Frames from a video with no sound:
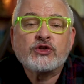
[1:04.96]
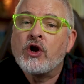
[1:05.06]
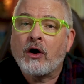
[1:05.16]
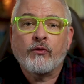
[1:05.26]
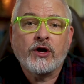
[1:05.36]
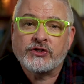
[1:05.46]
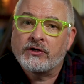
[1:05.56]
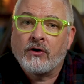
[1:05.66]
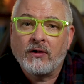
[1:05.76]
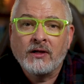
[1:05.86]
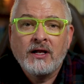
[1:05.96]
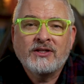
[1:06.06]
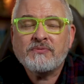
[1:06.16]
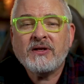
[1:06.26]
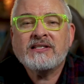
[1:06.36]
it's not rushed at all.
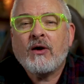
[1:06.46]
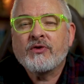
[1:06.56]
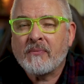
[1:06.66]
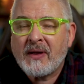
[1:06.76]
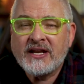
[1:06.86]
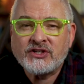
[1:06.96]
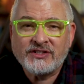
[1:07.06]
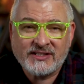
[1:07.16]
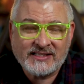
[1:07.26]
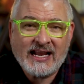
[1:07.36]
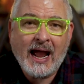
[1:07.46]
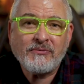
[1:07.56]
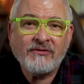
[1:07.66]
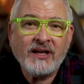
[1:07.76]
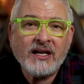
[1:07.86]
This plays out with a patience that's
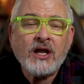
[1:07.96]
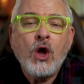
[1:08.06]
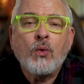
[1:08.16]
captivating,